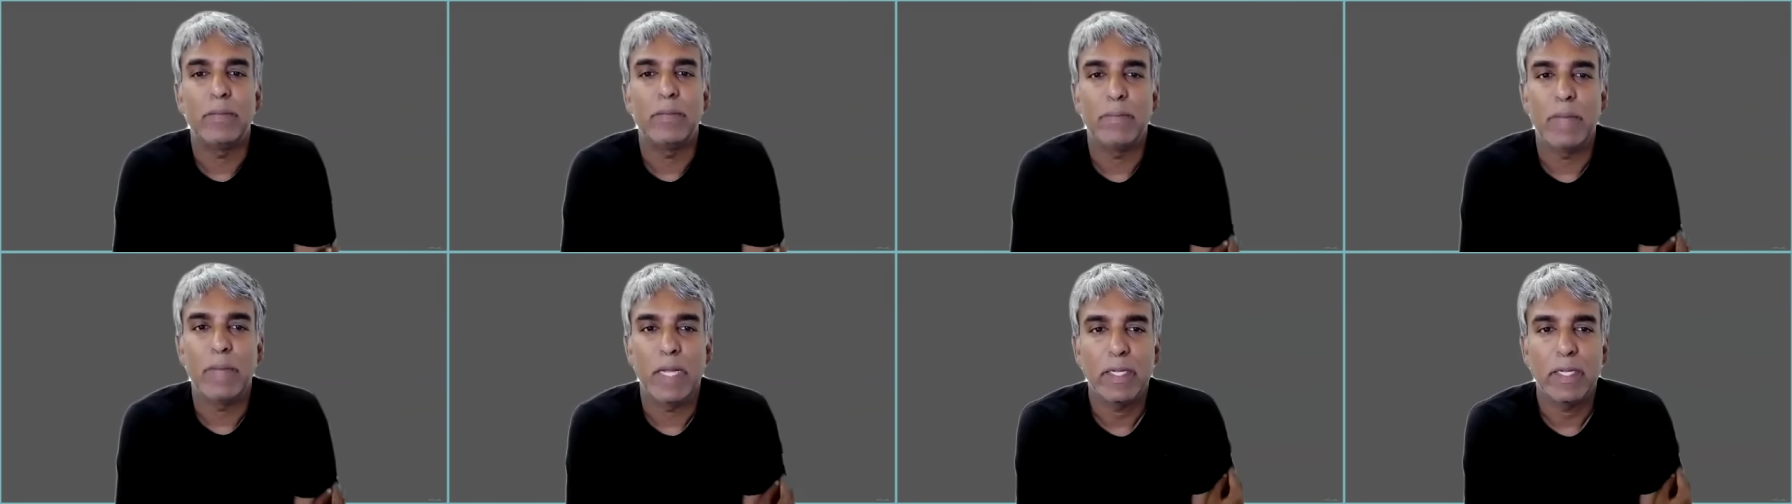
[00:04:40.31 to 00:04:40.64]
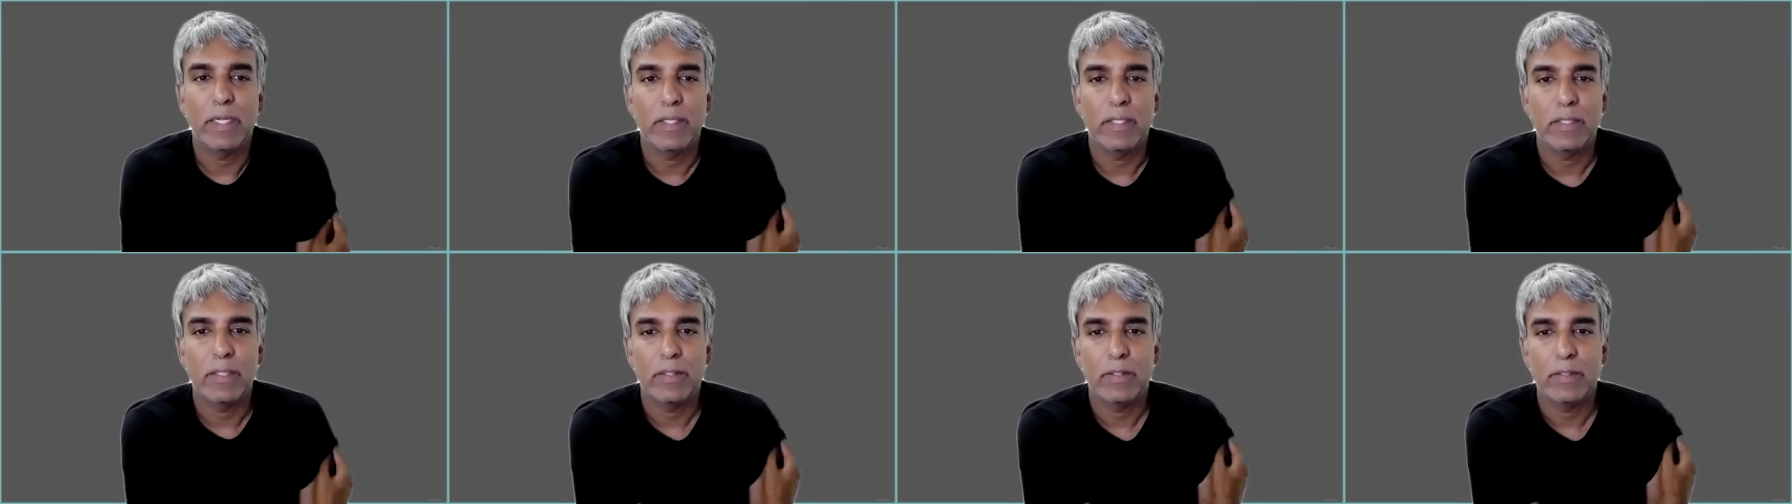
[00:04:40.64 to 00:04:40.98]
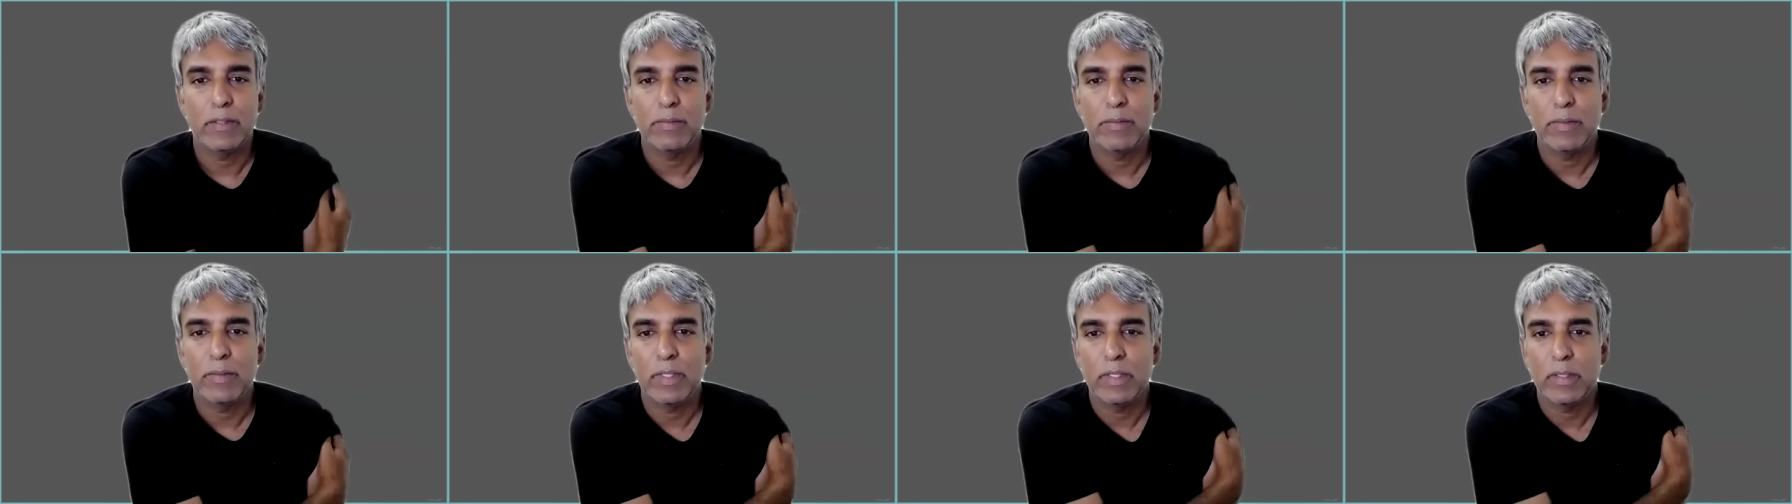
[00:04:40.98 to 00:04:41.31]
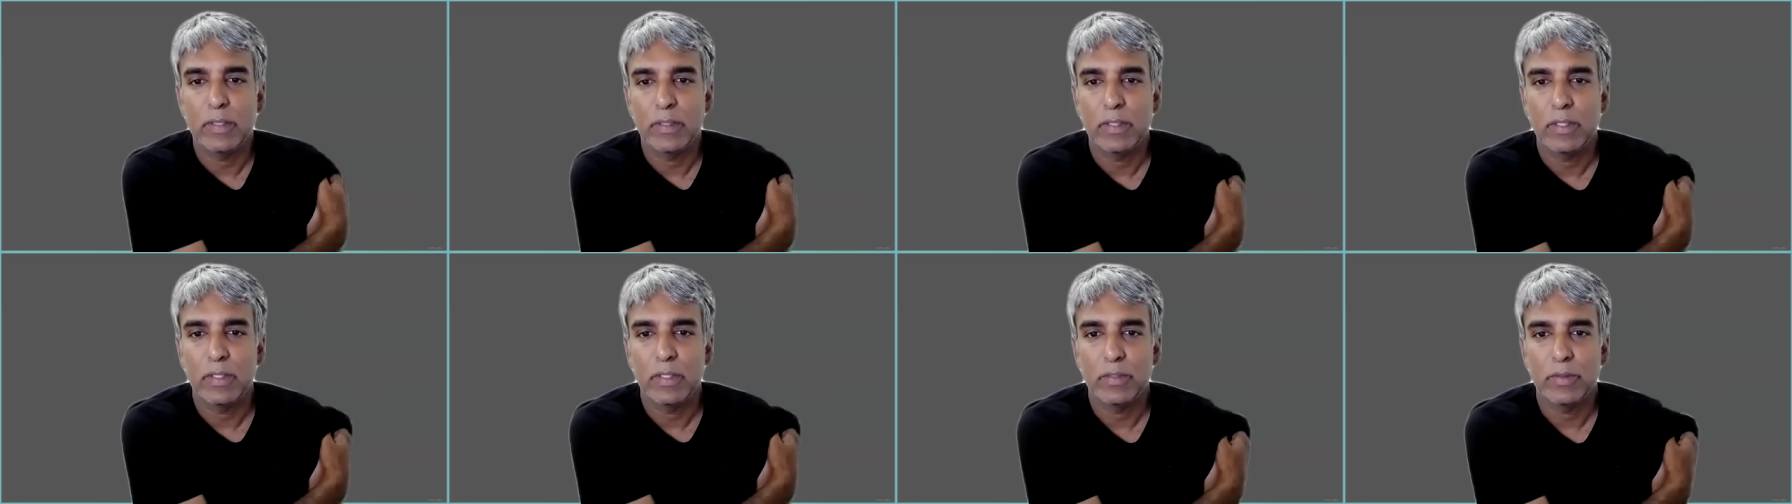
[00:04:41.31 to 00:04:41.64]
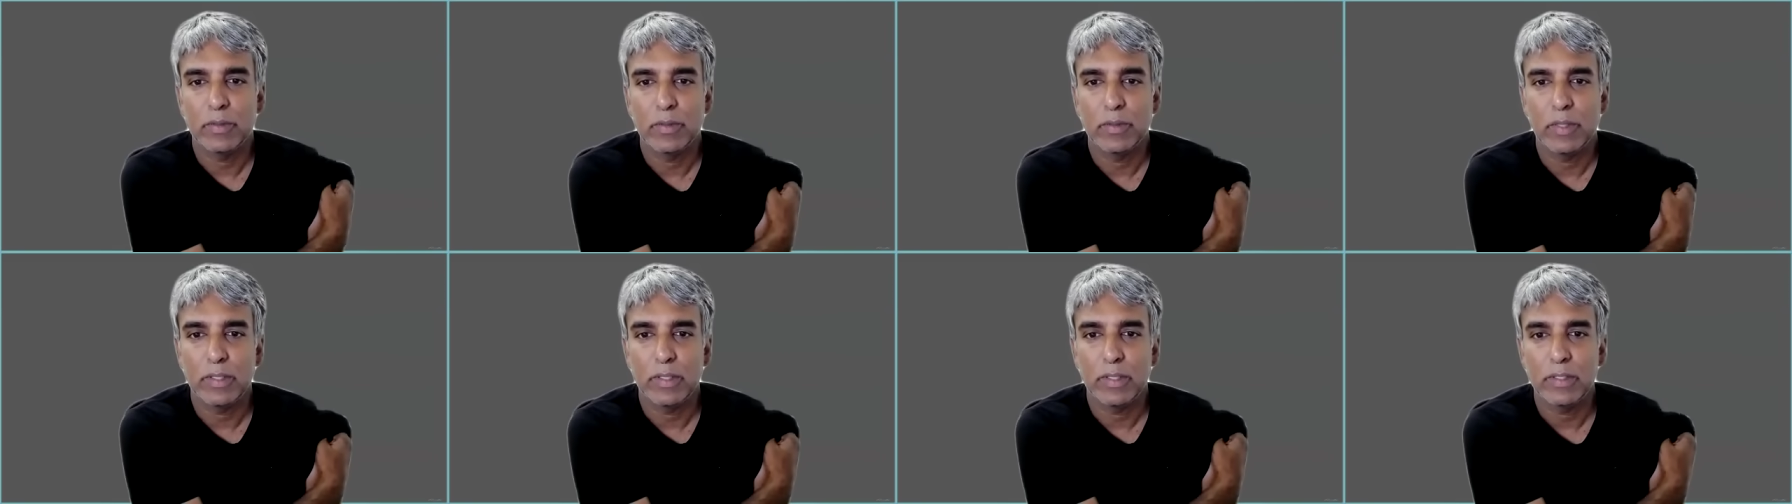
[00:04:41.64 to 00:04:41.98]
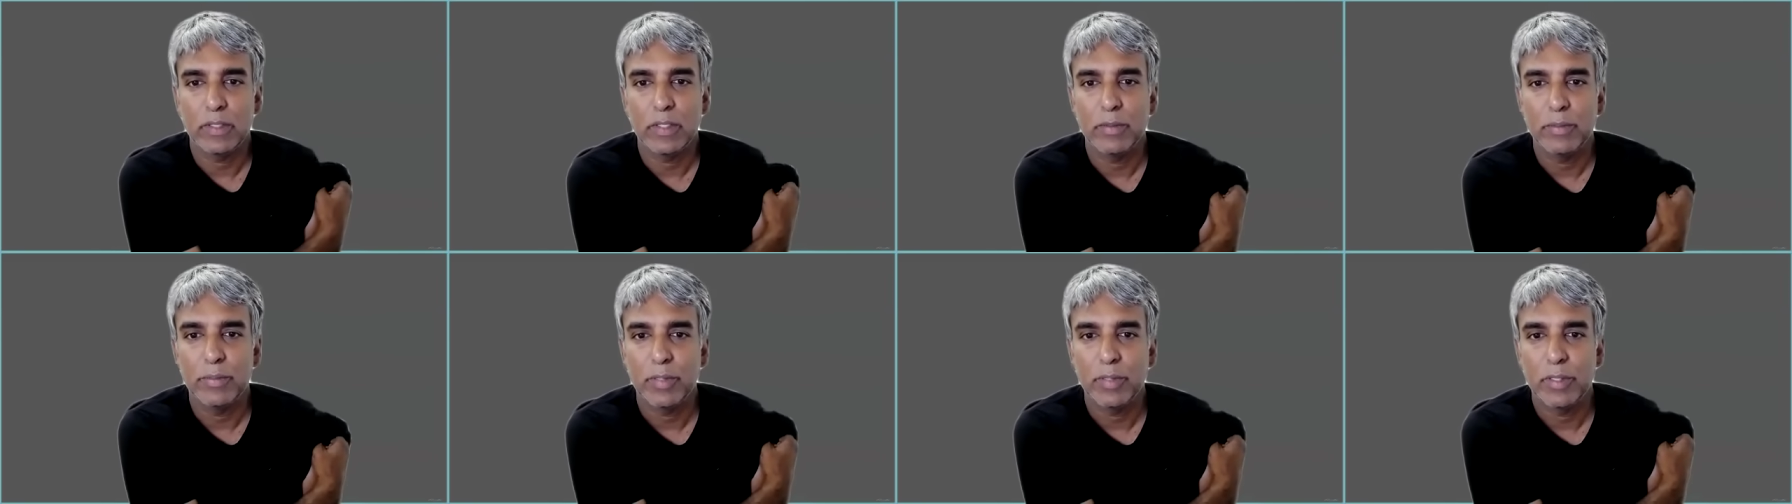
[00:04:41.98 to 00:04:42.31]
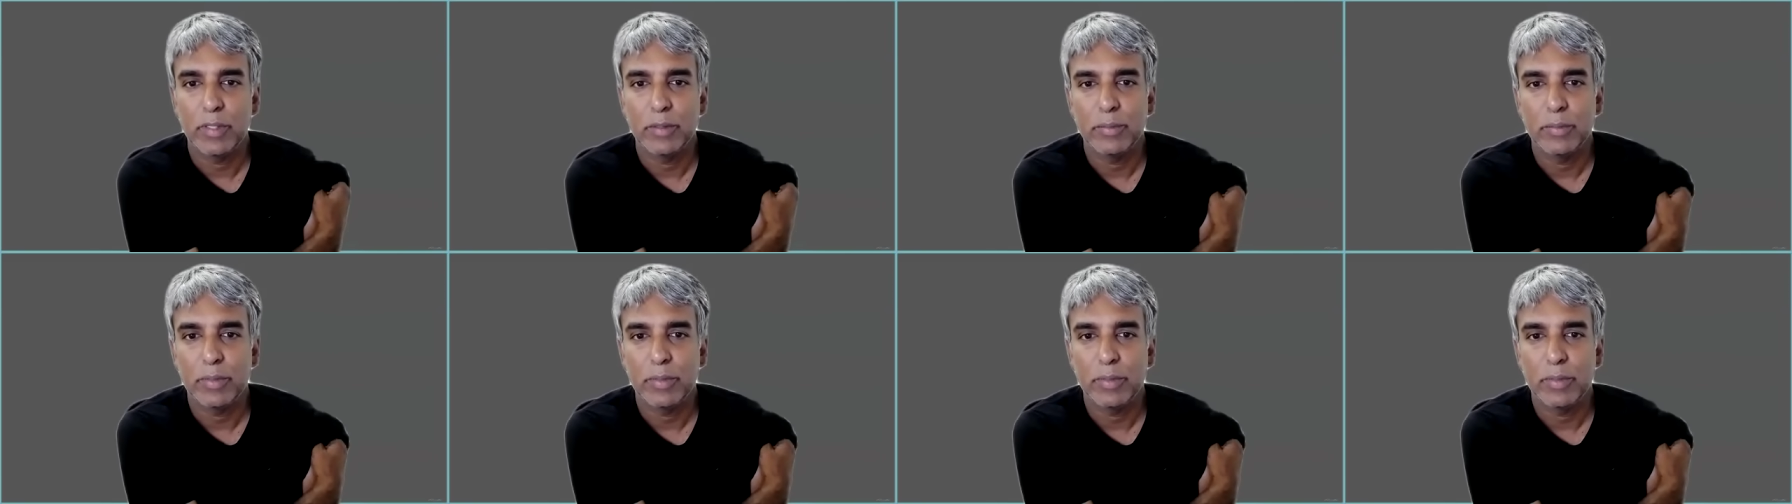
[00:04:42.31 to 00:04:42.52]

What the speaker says: the mechanism that the Israelis had put